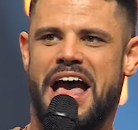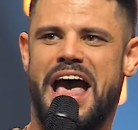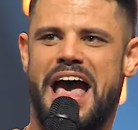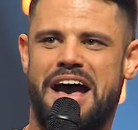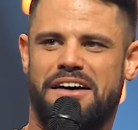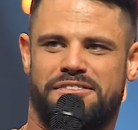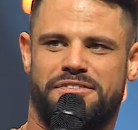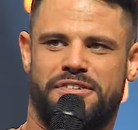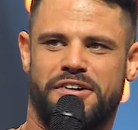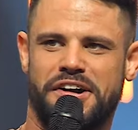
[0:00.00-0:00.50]

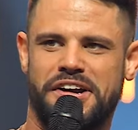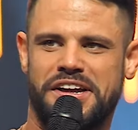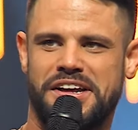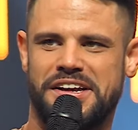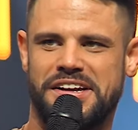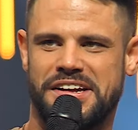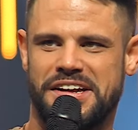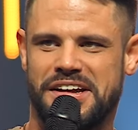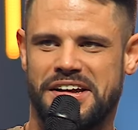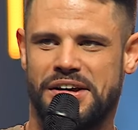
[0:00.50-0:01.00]

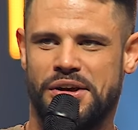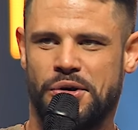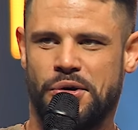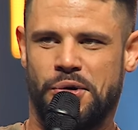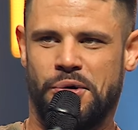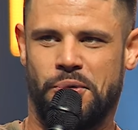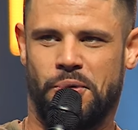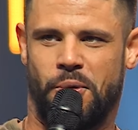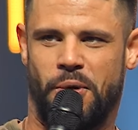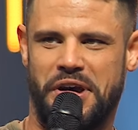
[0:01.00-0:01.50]
every
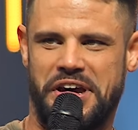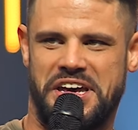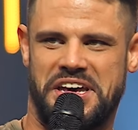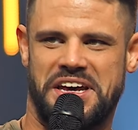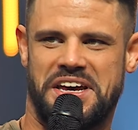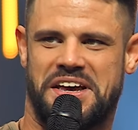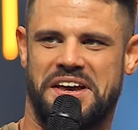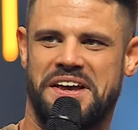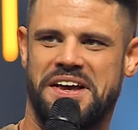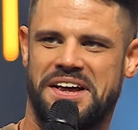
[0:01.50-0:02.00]

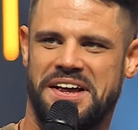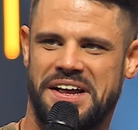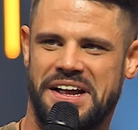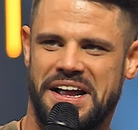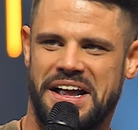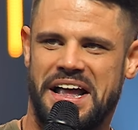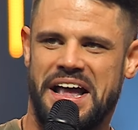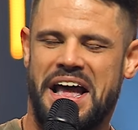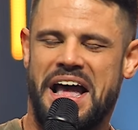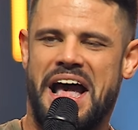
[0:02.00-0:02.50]
week.
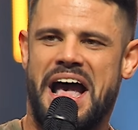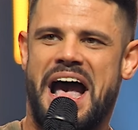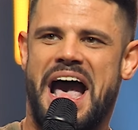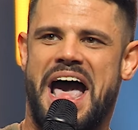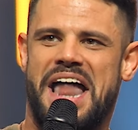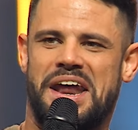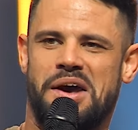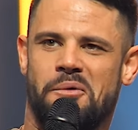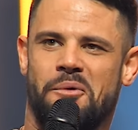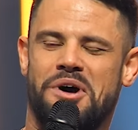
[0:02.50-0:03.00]

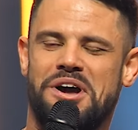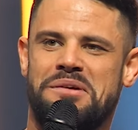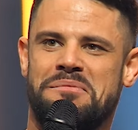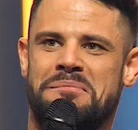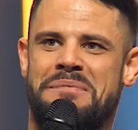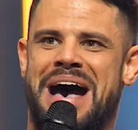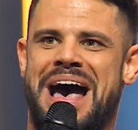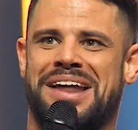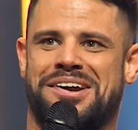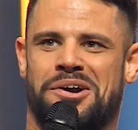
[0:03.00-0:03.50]
And it
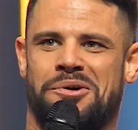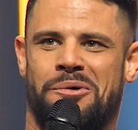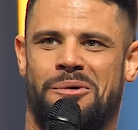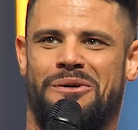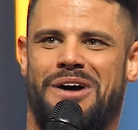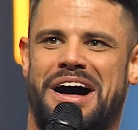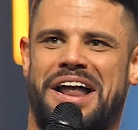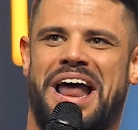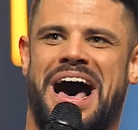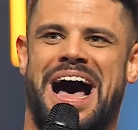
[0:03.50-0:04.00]
wouldn't matter
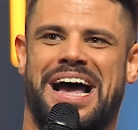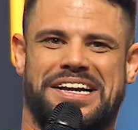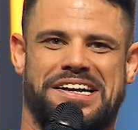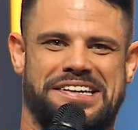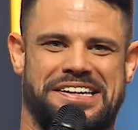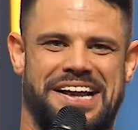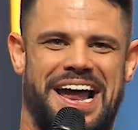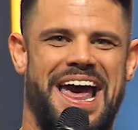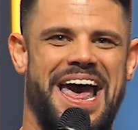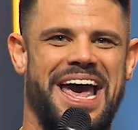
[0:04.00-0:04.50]
what I
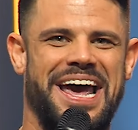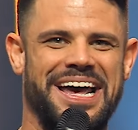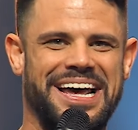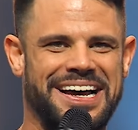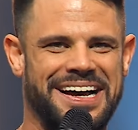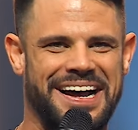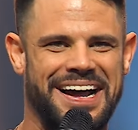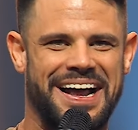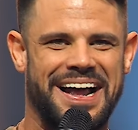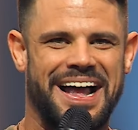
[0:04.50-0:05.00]
say
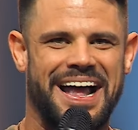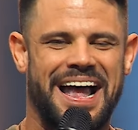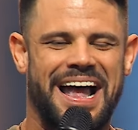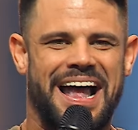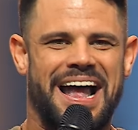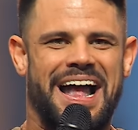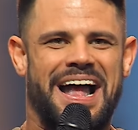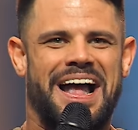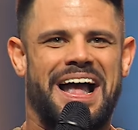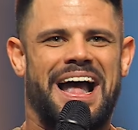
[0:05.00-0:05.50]

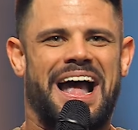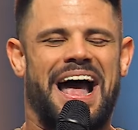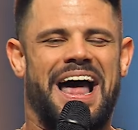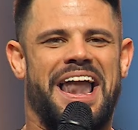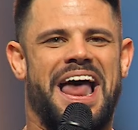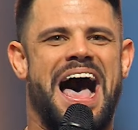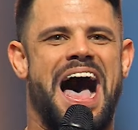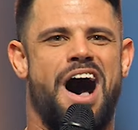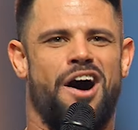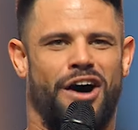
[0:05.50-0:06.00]

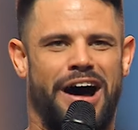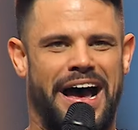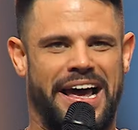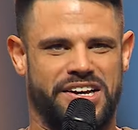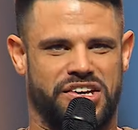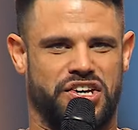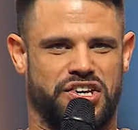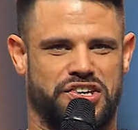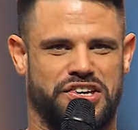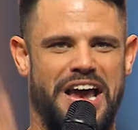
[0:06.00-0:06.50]
and how I
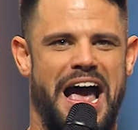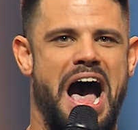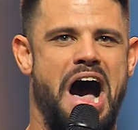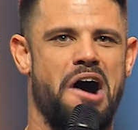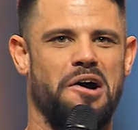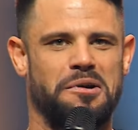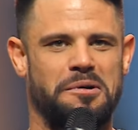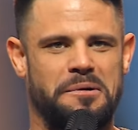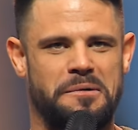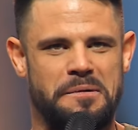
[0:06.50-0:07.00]

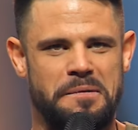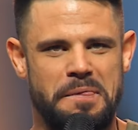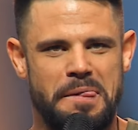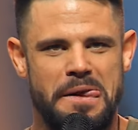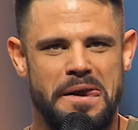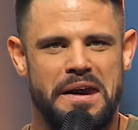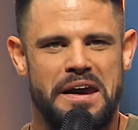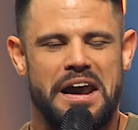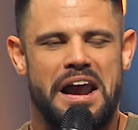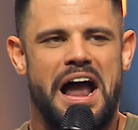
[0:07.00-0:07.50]
shout.
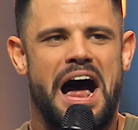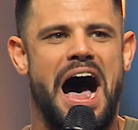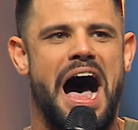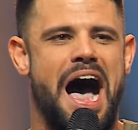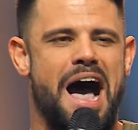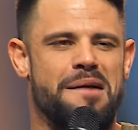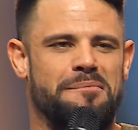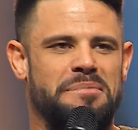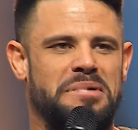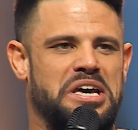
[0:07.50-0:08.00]

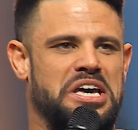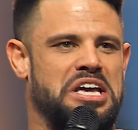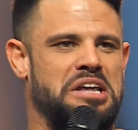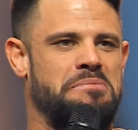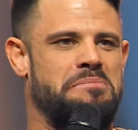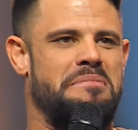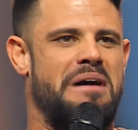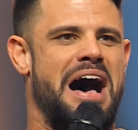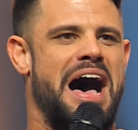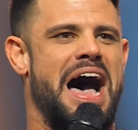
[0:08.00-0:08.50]
I
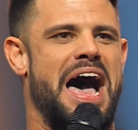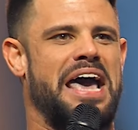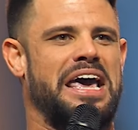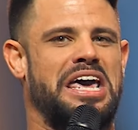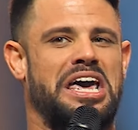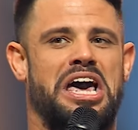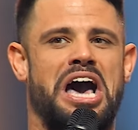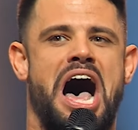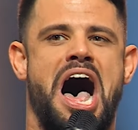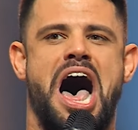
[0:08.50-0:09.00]
mean,
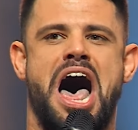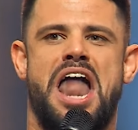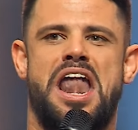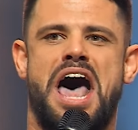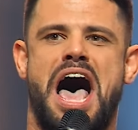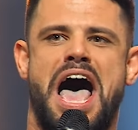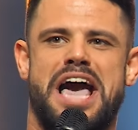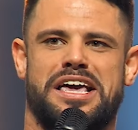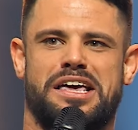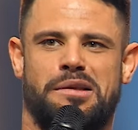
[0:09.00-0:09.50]
my God,
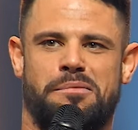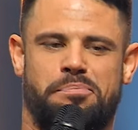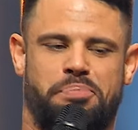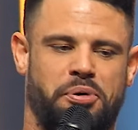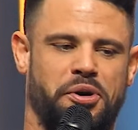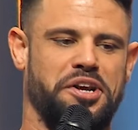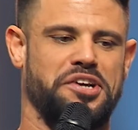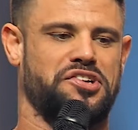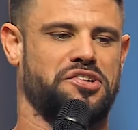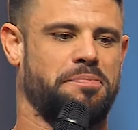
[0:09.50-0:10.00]
I can
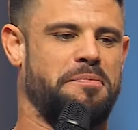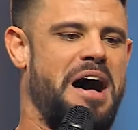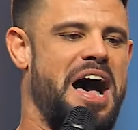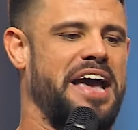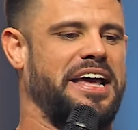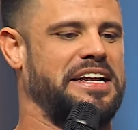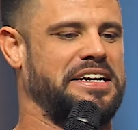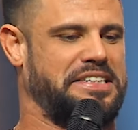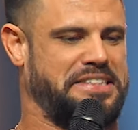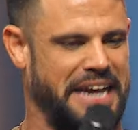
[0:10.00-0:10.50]
preach
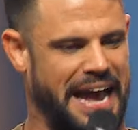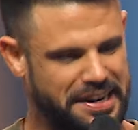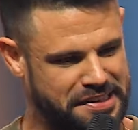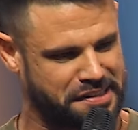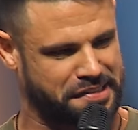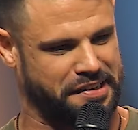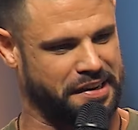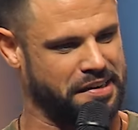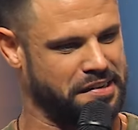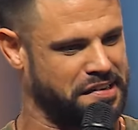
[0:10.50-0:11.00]
my
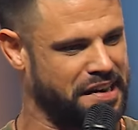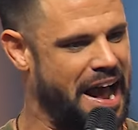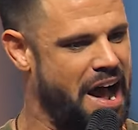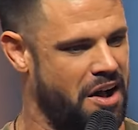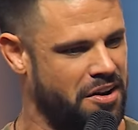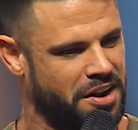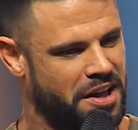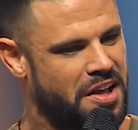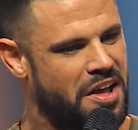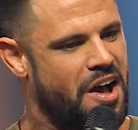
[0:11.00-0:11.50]
intestines out